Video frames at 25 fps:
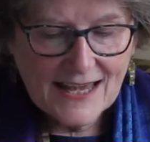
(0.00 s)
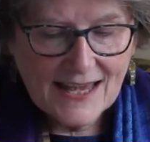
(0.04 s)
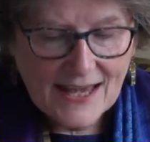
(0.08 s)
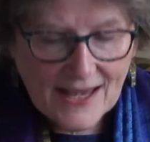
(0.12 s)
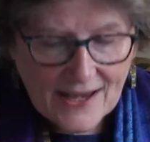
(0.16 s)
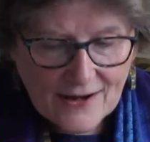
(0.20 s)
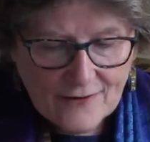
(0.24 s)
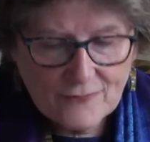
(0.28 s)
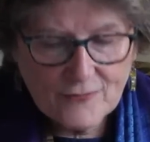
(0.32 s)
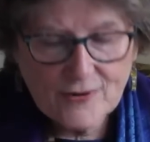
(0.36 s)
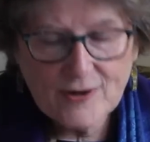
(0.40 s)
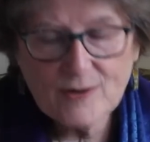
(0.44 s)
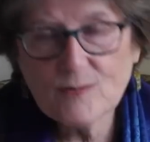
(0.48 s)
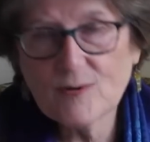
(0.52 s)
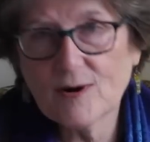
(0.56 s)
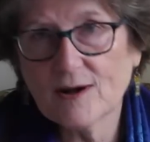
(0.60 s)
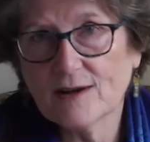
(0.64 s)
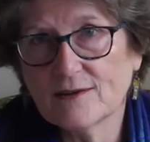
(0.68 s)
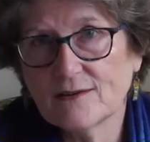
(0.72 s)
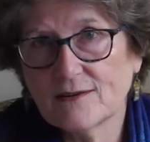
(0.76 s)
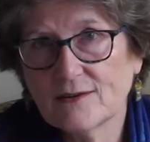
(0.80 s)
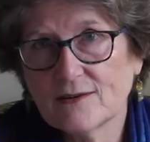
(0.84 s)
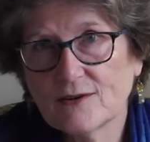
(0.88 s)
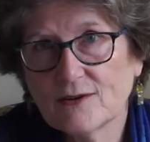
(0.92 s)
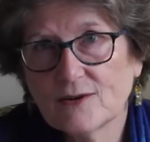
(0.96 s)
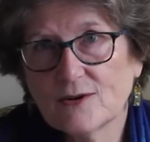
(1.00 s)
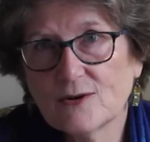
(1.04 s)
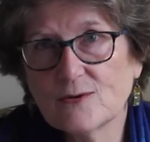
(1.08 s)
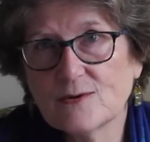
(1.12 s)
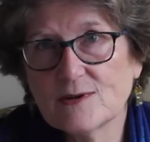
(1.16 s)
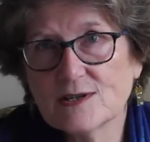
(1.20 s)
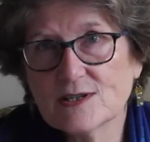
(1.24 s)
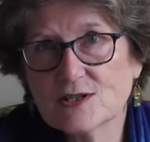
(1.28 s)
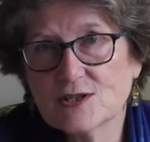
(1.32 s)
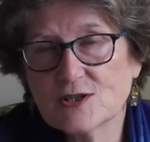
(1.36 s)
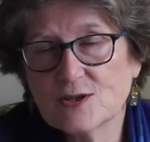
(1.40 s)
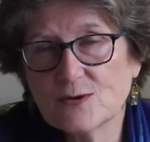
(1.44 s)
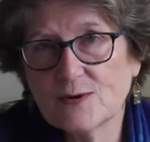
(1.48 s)
Everyone who
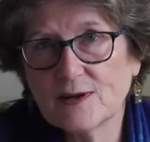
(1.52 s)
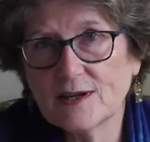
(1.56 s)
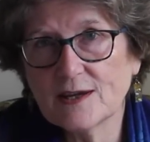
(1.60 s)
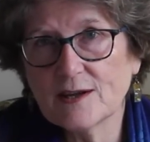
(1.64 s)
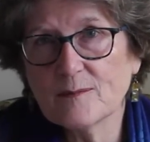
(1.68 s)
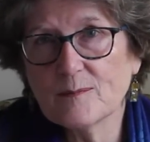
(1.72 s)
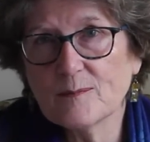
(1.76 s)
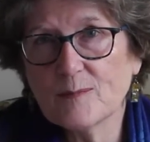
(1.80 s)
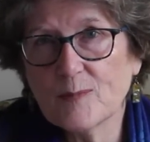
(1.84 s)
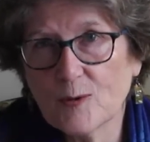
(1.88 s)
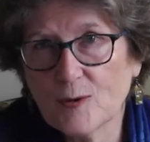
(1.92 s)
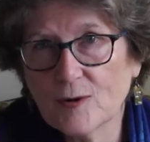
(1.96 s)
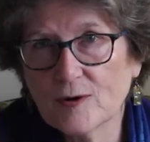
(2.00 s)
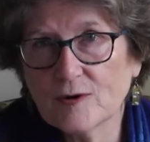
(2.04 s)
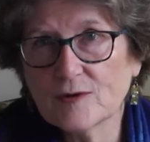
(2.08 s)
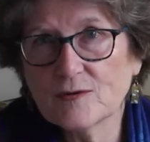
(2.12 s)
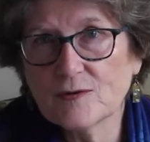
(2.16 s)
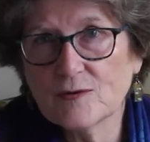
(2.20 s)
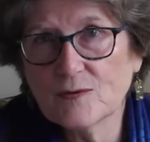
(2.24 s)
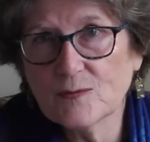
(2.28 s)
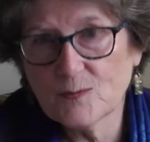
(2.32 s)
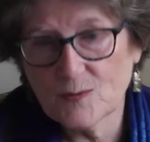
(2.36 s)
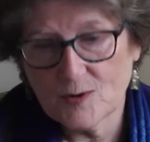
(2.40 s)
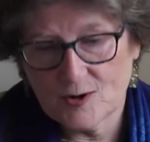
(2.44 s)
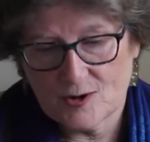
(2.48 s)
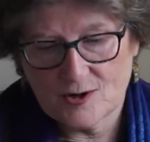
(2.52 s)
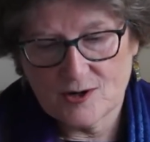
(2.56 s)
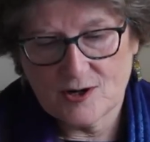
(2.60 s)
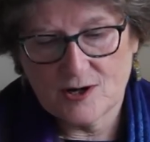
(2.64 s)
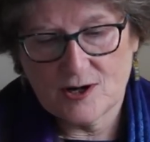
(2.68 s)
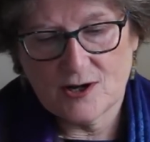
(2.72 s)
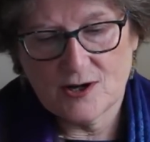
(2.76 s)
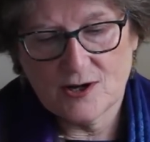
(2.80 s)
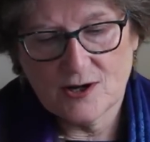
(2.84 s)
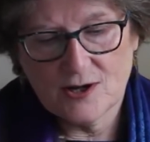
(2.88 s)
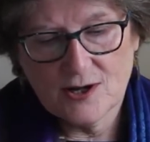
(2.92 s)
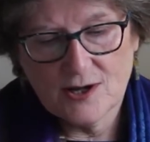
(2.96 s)
is doing important work